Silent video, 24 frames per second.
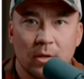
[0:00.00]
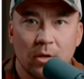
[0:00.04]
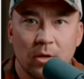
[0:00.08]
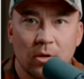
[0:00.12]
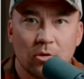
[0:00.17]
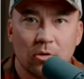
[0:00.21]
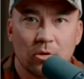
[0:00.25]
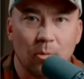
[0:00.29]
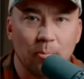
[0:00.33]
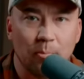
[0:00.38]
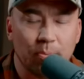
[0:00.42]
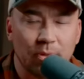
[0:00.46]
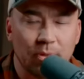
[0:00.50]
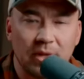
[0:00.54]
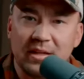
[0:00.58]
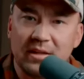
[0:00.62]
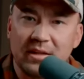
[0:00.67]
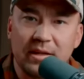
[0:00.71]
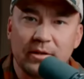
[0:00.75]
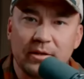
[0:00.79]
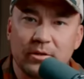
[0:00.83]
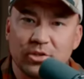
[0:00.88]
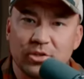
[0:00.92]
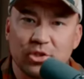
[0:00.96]
completely
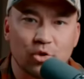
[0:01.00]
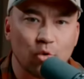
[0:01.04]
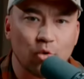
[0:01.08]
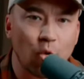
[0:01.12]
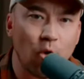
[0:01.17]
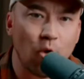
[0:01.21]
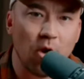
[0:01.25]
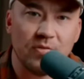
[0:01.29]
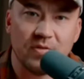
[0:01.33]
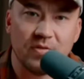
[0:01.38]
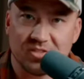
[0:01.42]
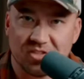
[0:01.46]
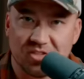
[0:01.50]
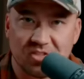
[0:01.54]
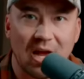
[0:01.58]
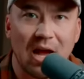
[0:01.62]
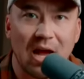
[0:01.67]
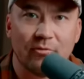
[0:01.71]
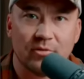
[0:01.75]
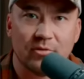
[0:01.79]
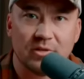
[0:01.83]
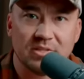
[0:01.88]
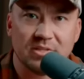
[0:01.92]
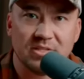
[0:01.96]
destroyed the
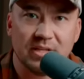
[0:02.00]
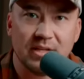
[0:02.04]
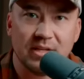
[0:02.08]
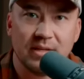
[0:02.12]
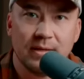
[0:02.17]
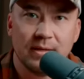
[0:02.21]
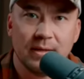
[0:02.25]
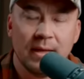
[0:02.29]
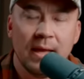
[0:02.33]
sovereignty,